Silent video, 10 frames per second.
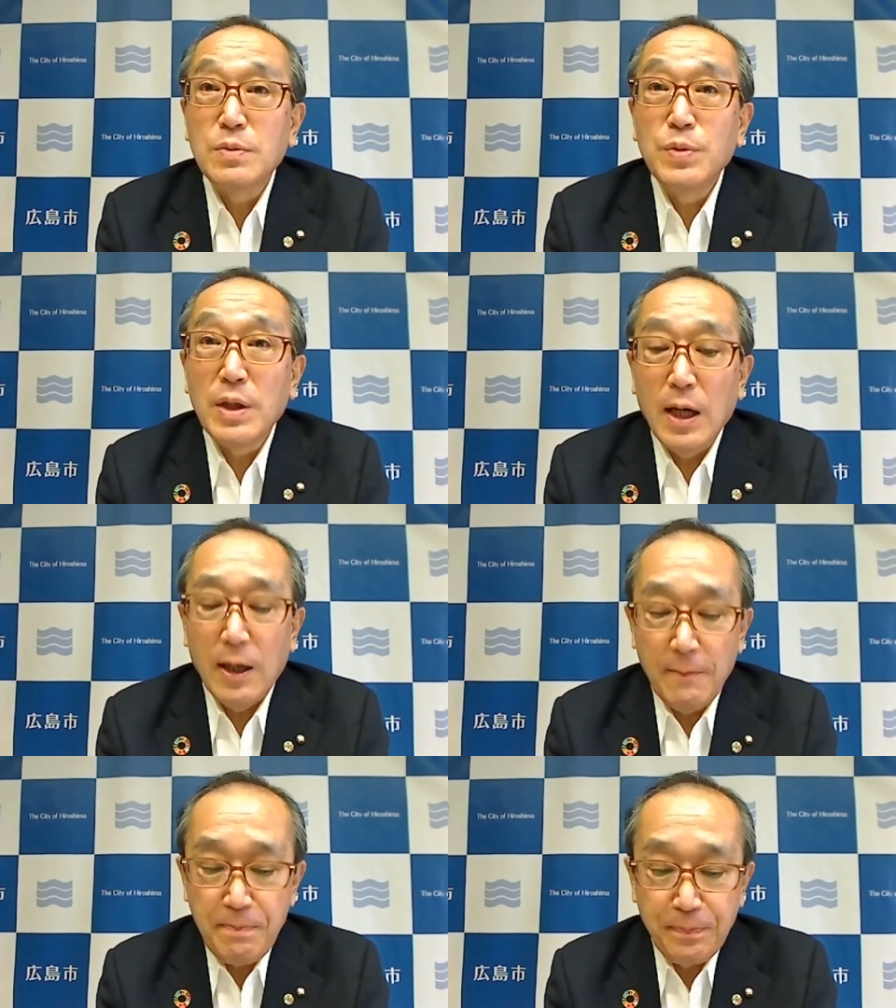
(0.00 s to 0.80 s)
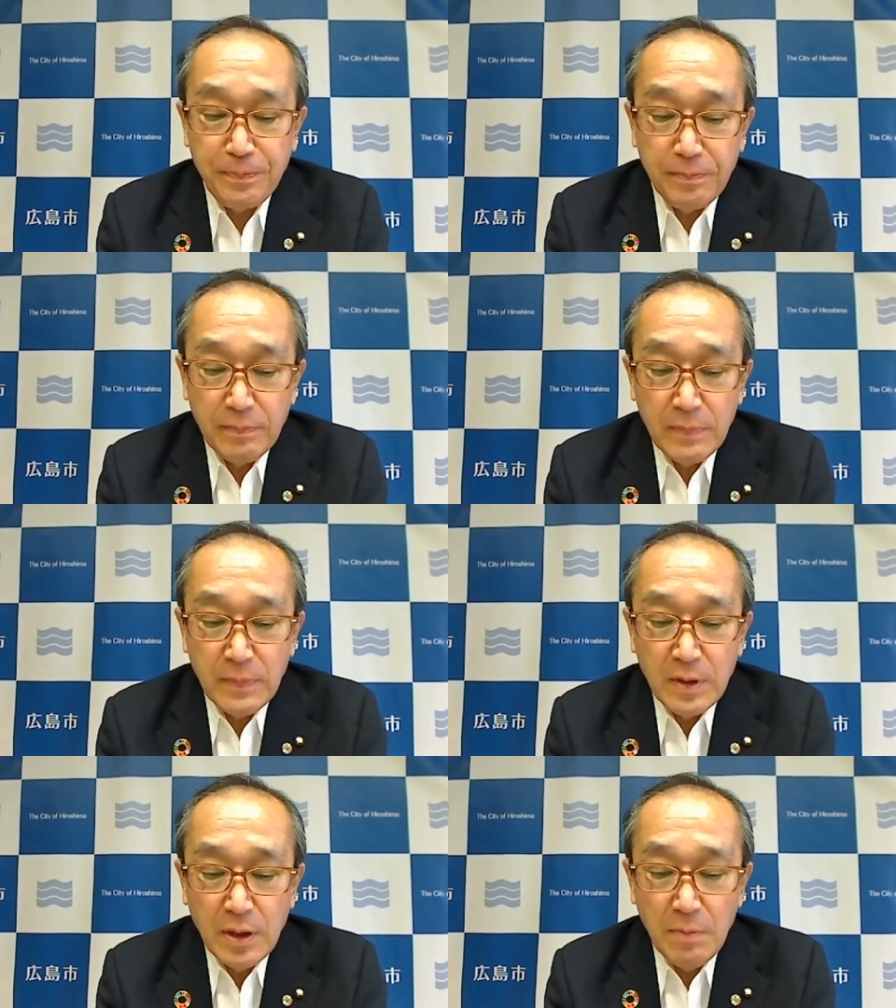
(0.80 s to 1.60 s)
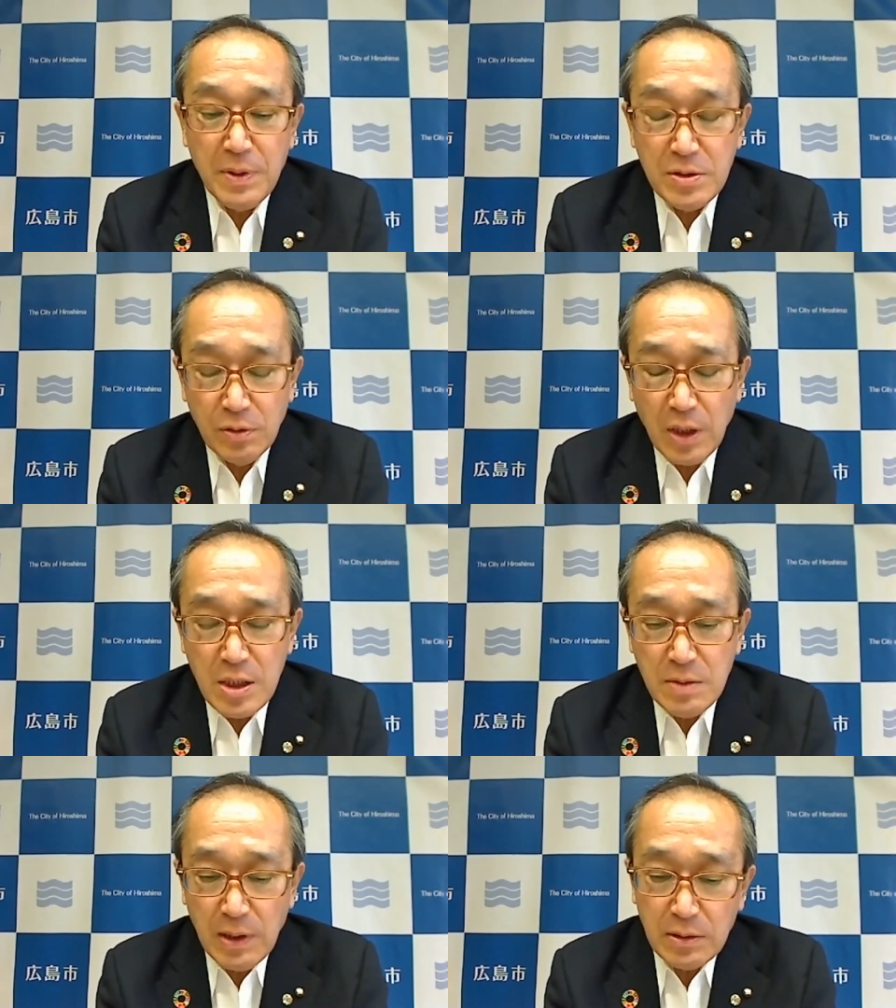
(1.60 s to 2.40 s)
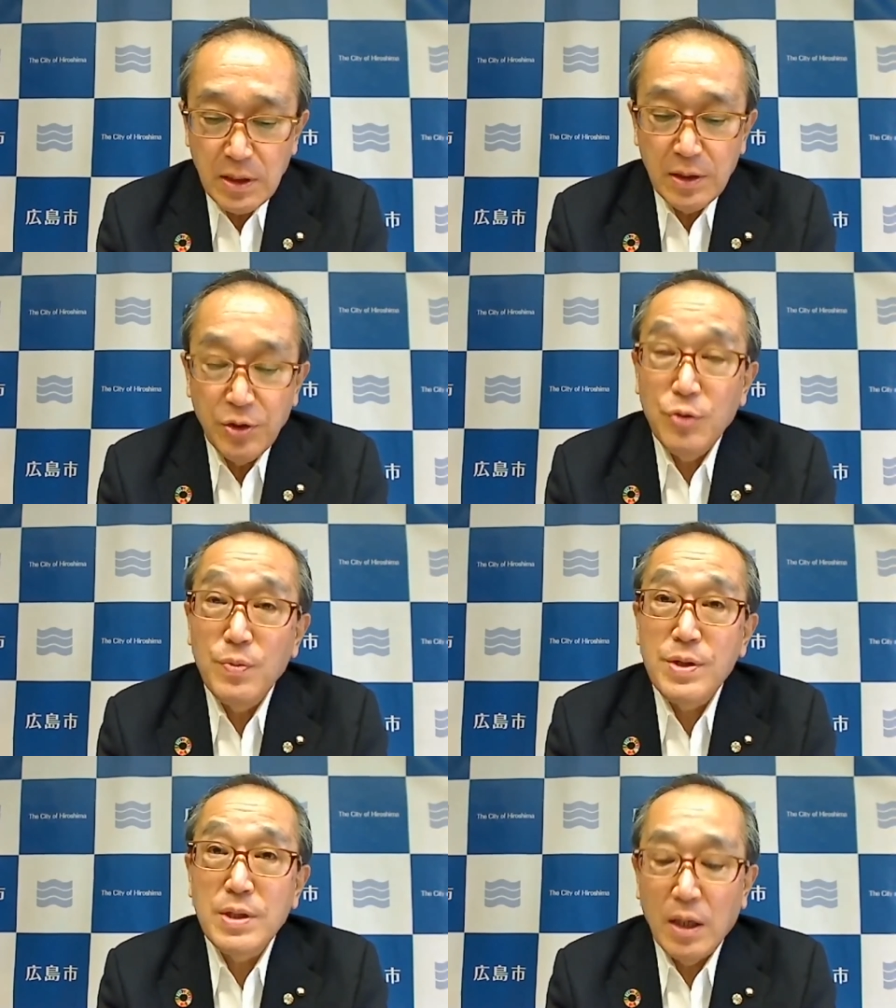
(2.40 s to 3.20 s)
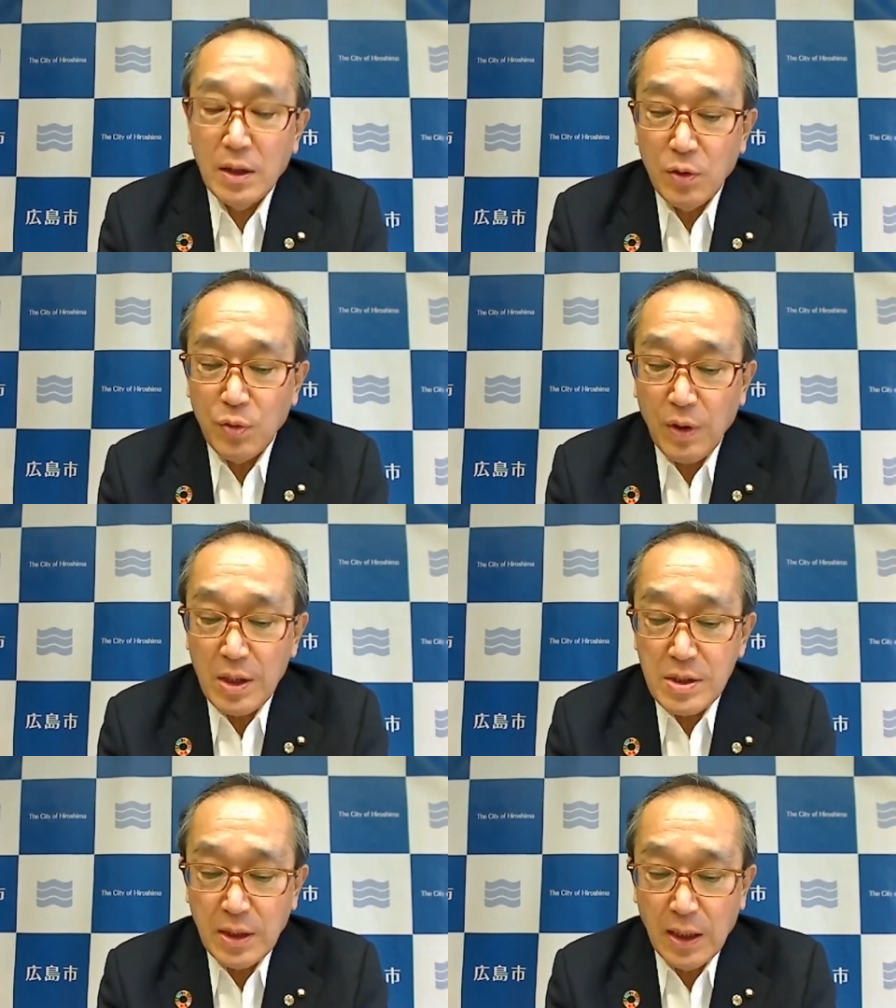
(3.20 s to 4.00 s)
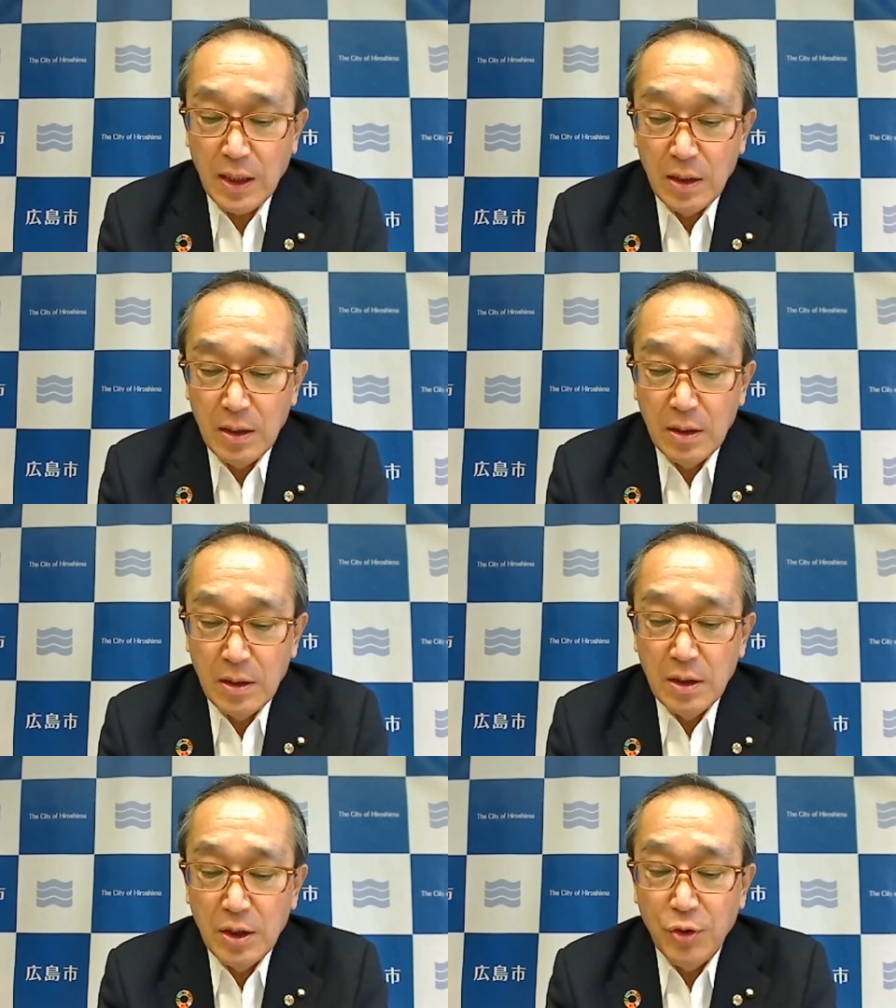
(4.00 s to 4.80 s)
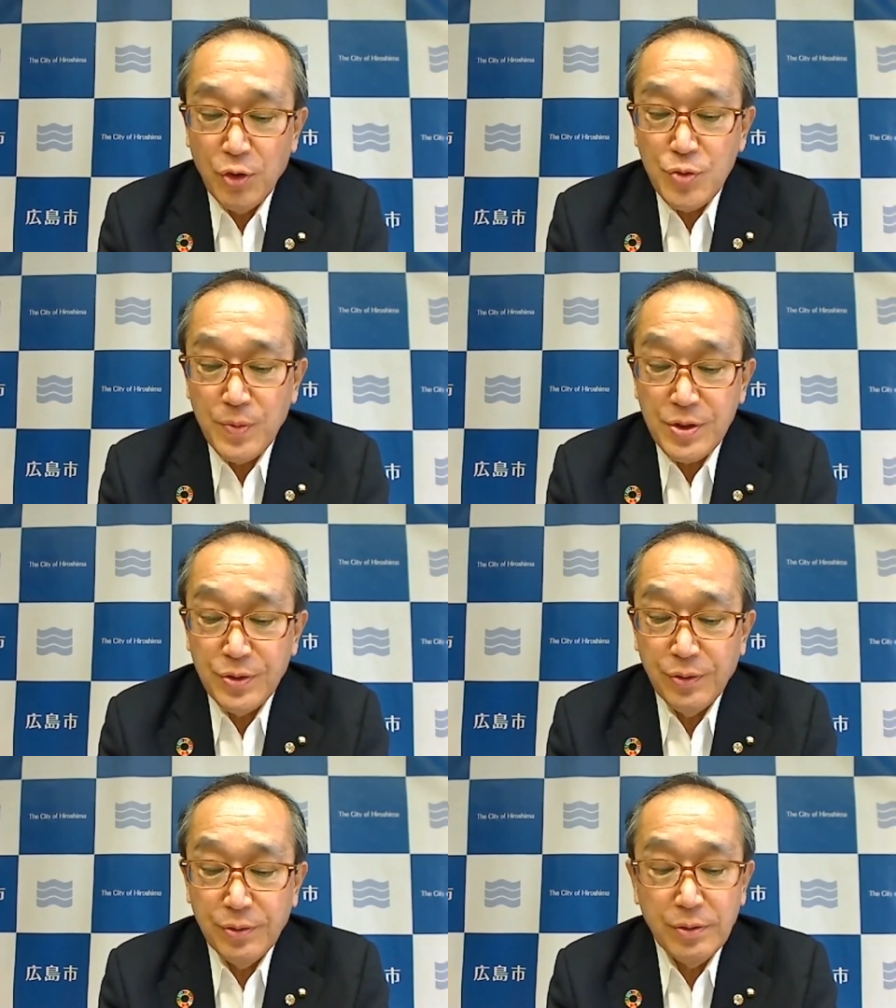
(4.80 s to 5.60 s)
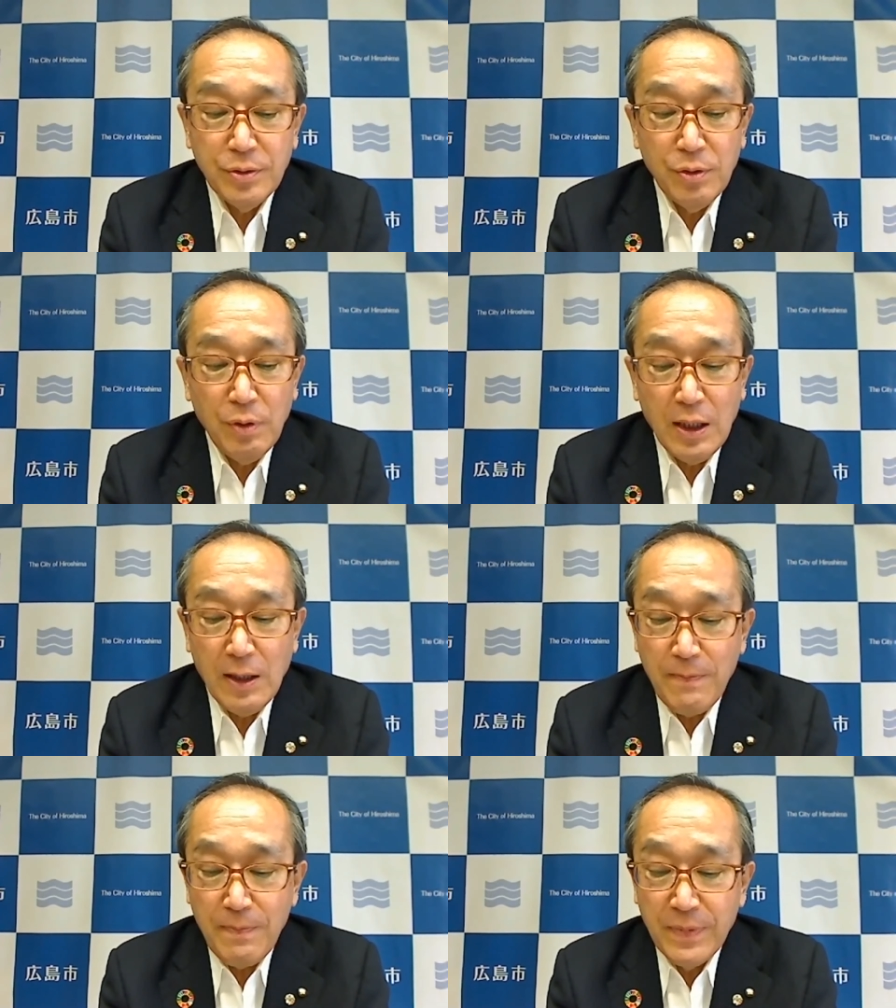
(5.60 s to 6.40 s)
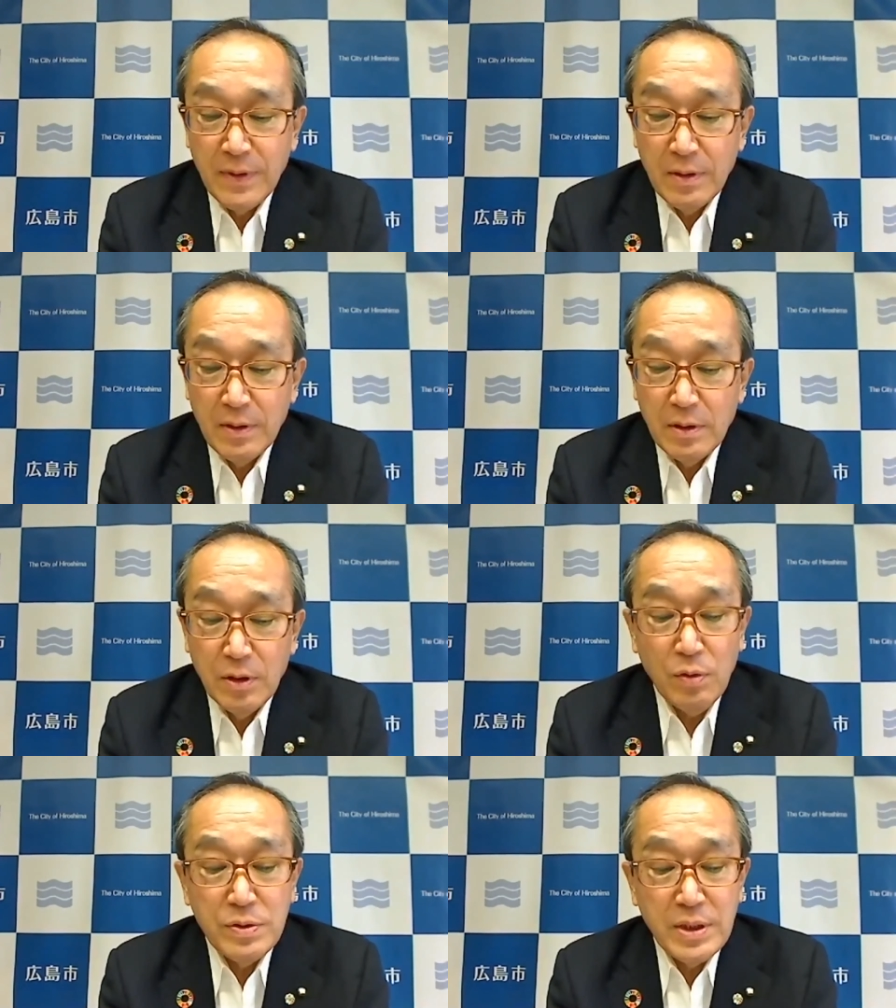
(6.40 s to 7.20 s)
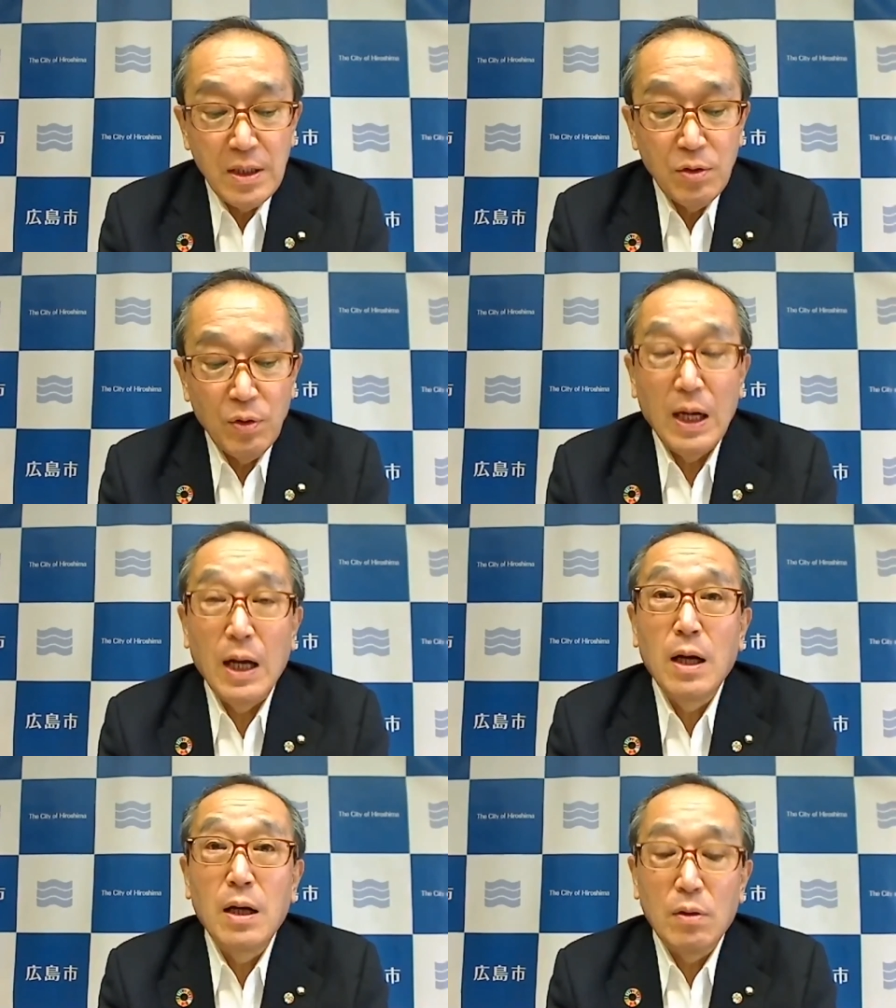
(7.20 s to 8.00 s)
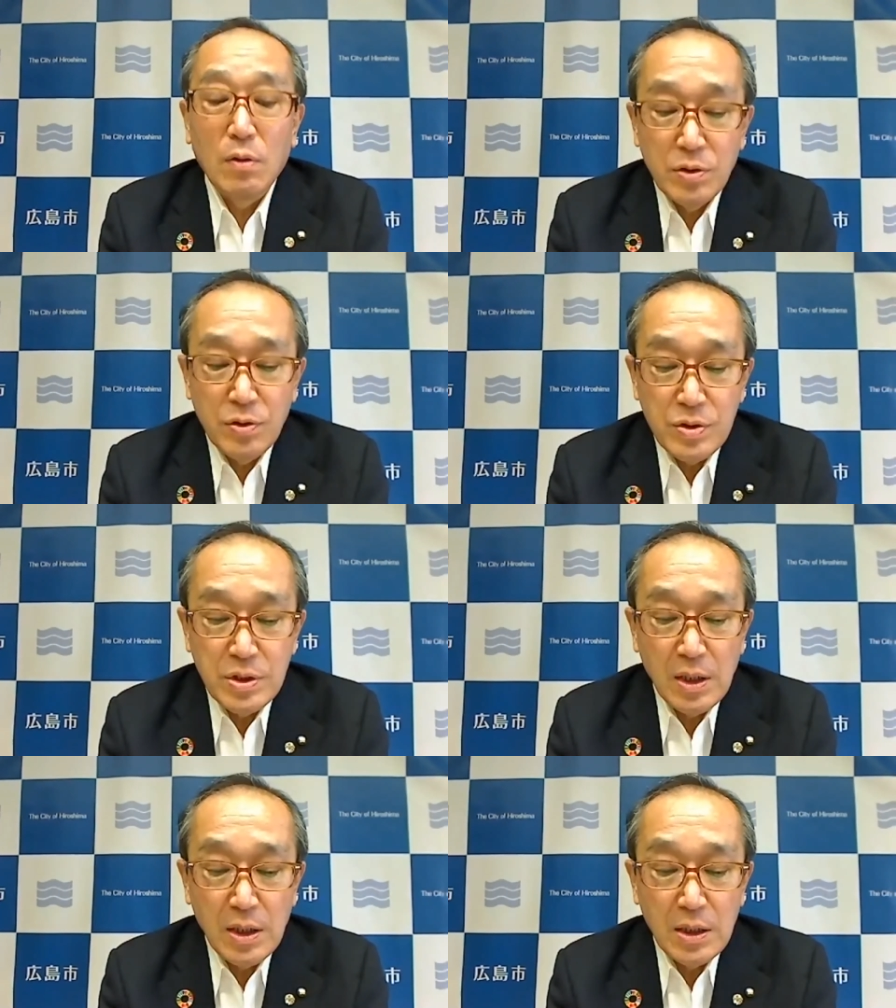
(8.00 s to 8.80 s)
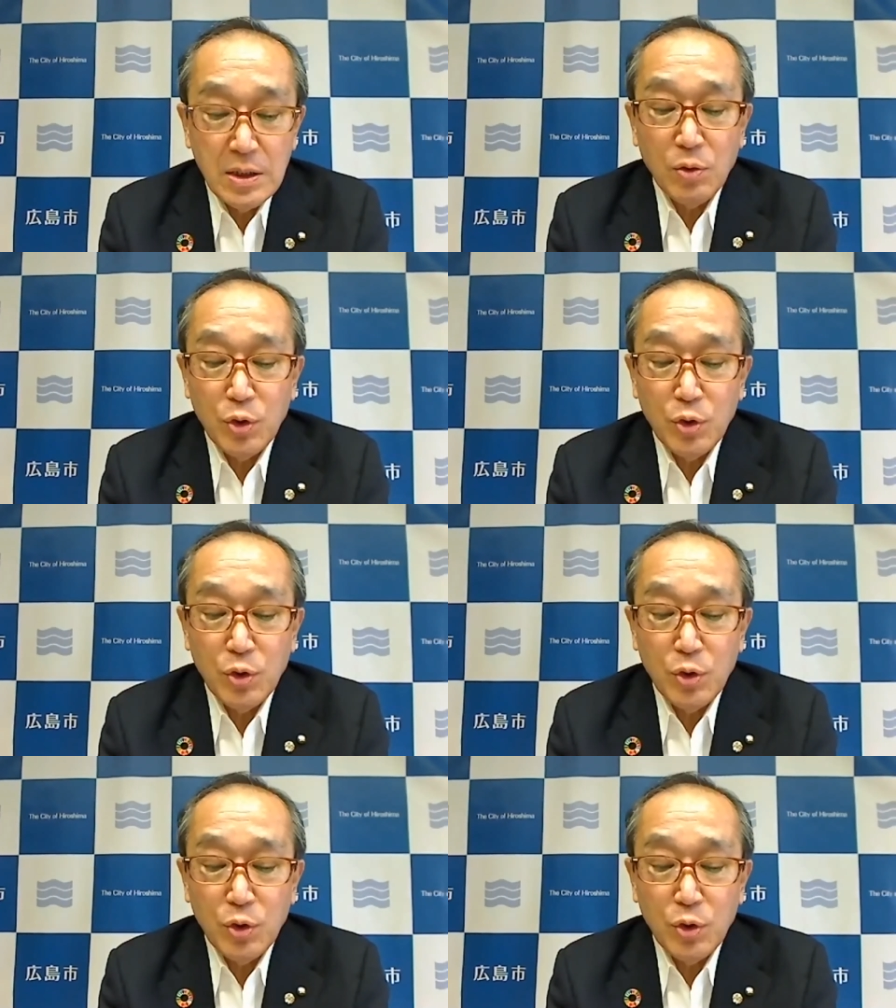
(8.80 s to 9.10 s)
City Construction Law. 76 years ago, on August 6th, one atomic bomb exploded and caused the death of 140,000 people